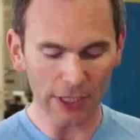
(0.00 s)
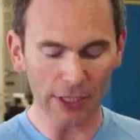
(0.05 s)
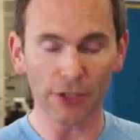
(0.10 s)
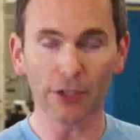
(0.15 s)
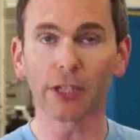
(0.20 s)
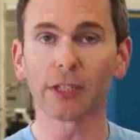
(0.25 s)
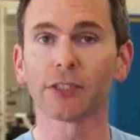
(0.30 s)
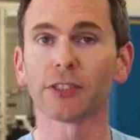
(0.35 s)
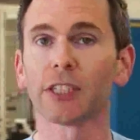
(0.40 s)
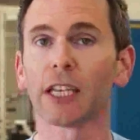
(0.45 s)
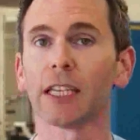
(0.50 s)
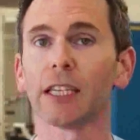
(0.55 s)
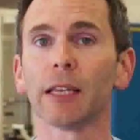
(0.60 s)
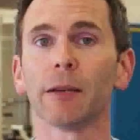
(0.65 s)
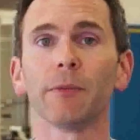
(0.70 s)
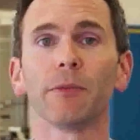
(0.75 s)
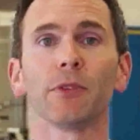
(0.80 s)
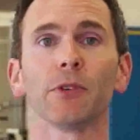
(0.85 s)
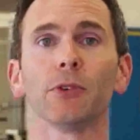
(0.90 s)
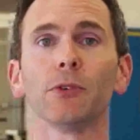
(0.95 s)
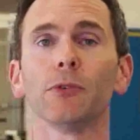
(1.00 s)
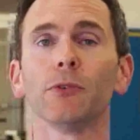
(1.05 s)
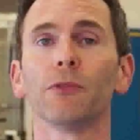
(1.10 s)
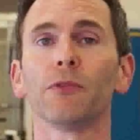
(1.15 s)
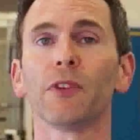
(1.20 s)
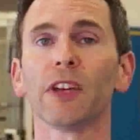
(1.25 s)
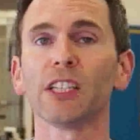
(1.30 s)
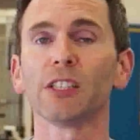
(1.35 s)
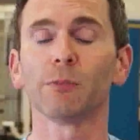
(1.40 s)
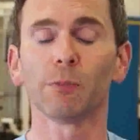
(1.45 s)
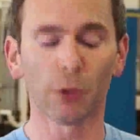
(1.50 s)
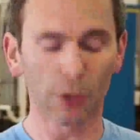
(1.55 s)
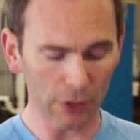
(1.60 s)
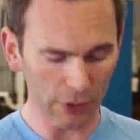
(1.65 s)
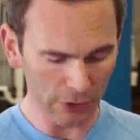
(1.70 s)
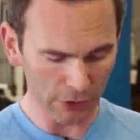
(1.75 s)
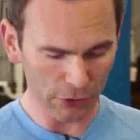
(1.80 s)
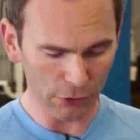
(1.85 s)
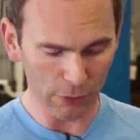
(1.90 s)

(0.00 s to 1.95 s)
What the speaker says: and you can send them through Facebook,